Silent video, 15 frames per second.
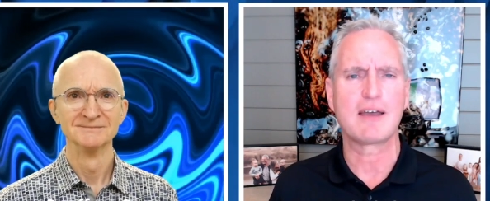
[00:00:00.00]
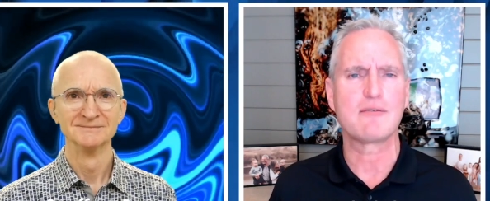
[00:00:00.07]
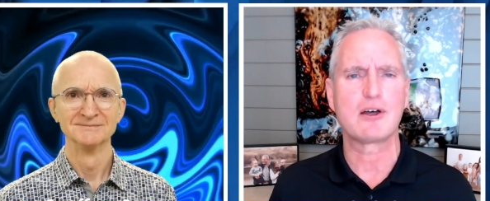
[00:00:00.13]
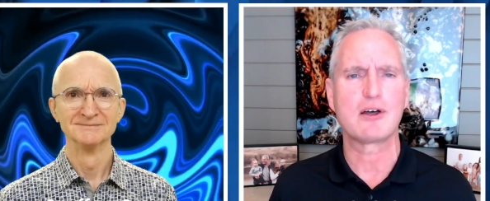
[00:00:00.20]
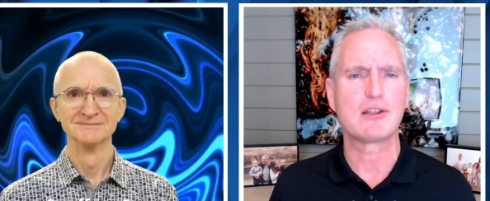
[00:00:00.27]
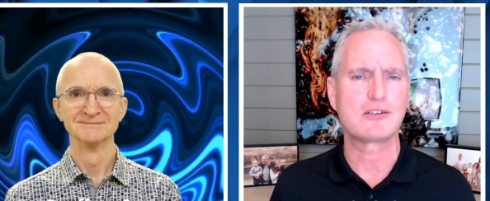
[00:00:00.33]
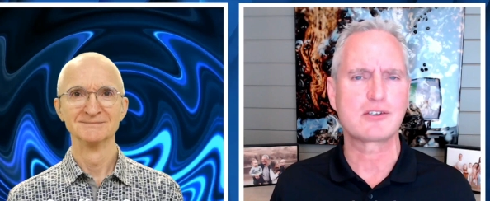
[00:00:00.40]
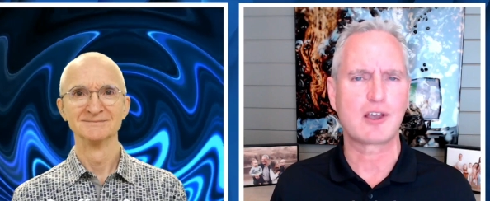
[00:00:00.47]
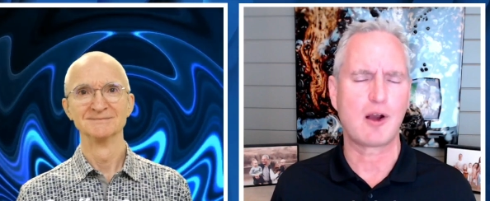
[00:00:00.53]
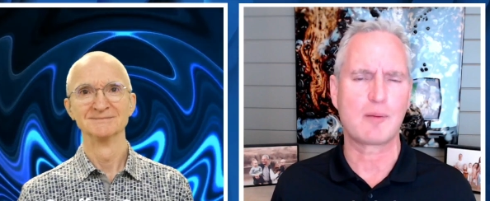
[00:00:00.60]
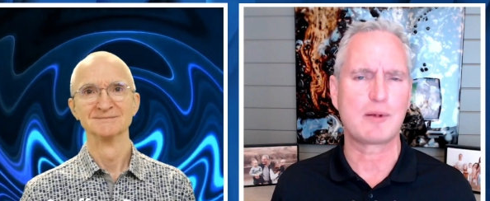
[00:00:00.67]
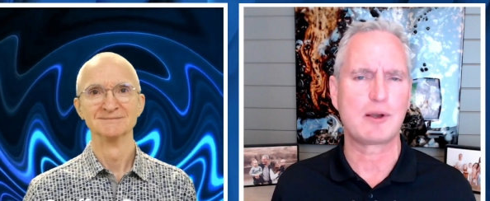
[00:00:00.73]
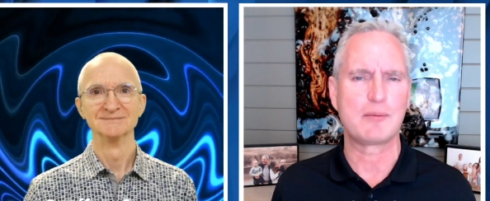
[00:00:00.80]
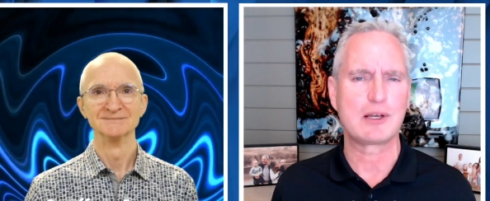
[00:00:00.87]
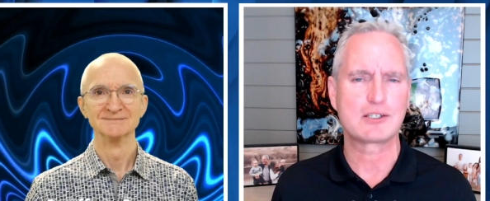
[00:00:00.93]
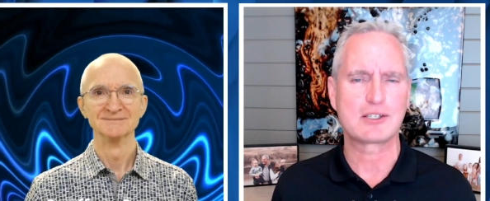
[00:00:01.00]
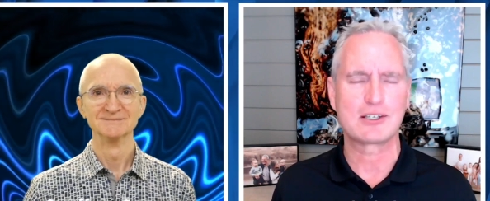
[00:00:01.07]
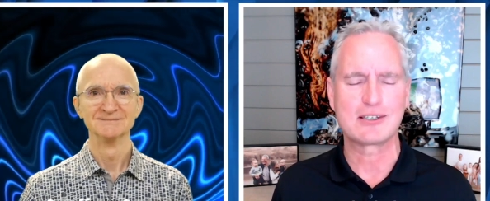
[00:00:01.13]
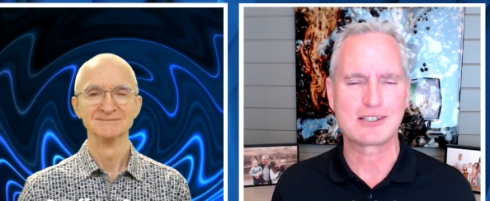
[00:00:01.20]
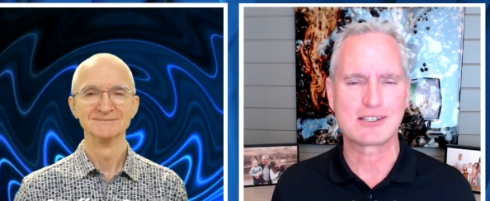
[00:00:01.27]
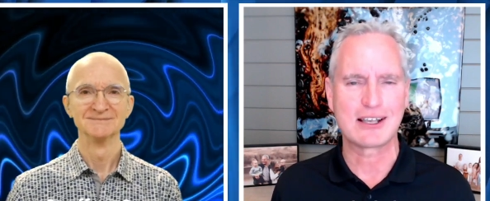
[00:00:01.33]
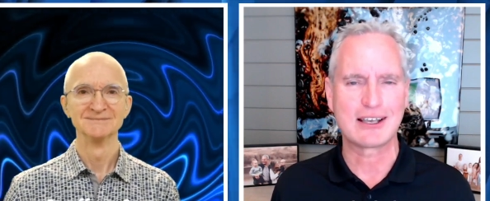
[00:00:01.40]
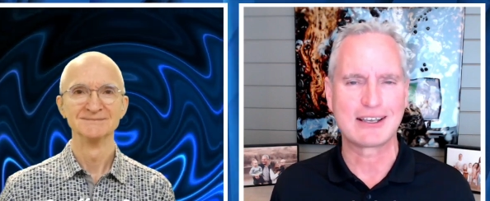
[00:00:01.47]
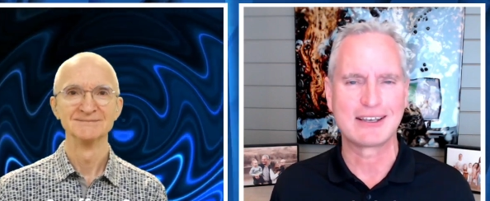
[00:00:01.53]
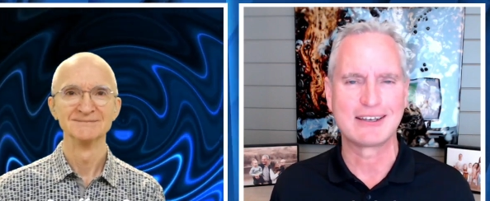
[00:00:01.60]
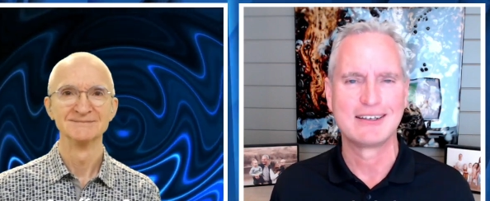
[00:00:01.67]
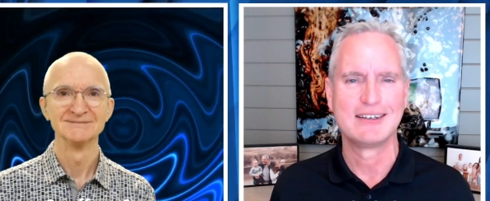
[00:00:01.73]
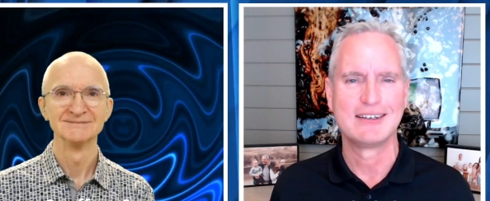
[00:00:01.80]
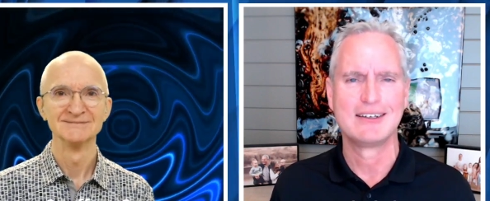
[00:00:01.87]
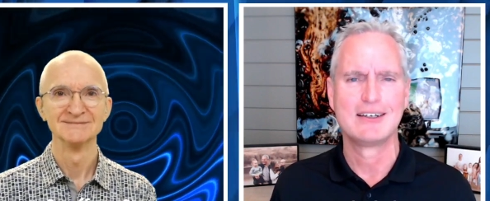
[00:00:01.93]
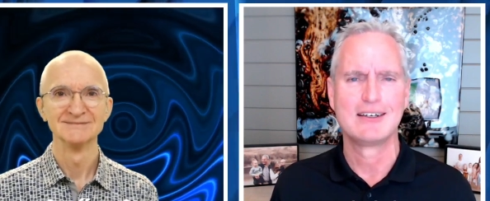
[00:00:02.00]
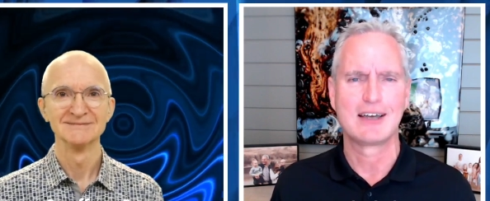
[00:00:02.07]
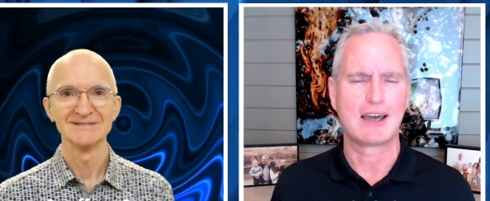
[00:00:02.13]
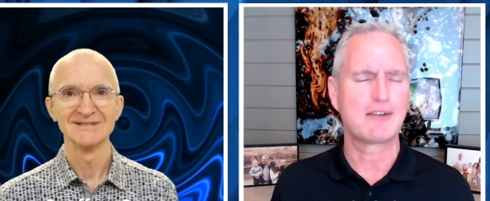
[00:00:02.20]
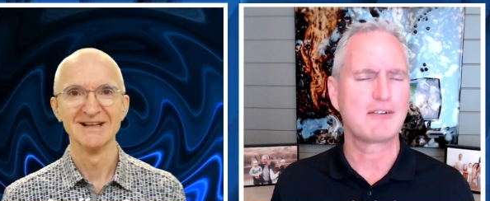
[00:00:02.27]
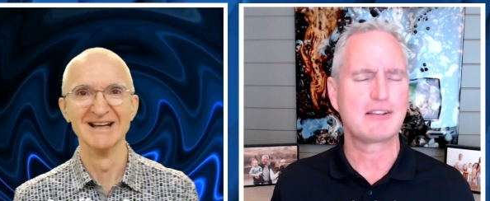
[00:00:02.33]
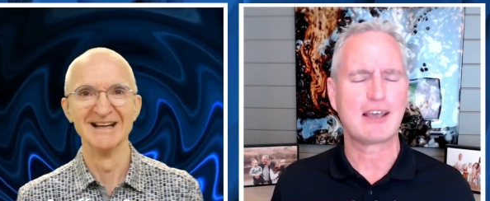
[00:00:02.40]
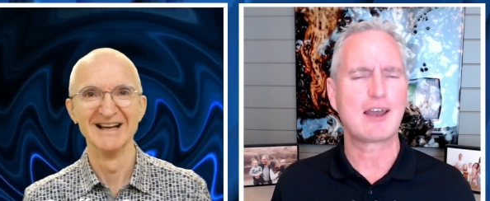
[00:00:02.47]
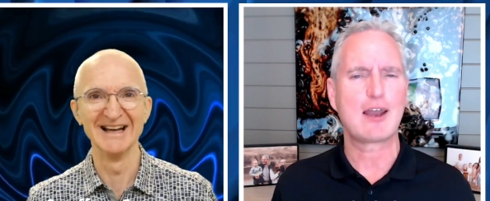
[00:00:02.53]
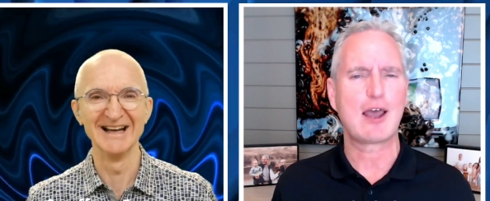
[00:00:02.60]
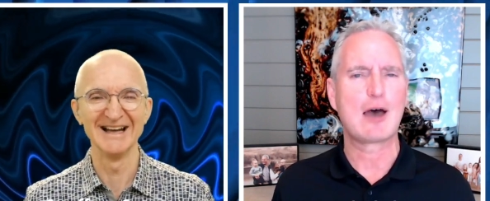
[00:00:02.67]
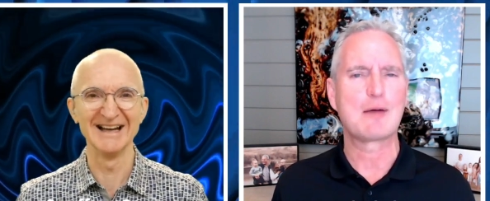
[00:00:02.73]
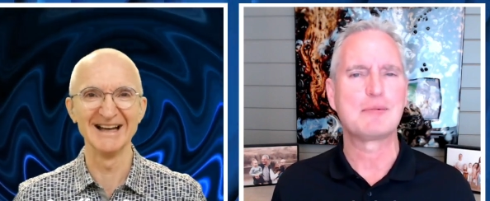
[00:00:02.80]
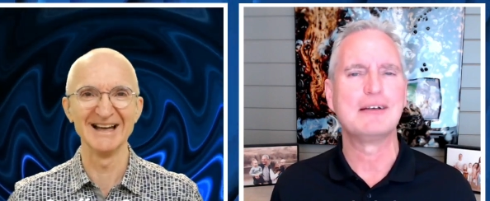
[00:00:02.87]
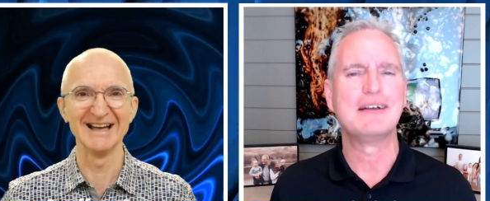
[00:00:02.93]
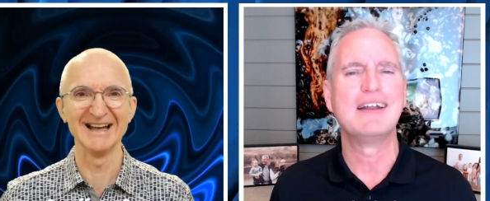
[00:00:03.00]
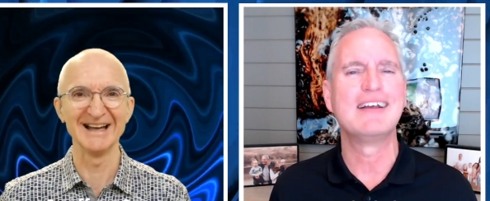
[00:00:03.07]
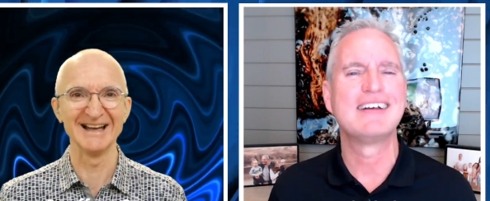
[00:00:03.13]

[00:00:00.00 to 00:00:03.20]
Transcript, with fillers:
Speaker 1: I have all these carbon emissions. Like, how did that happen?"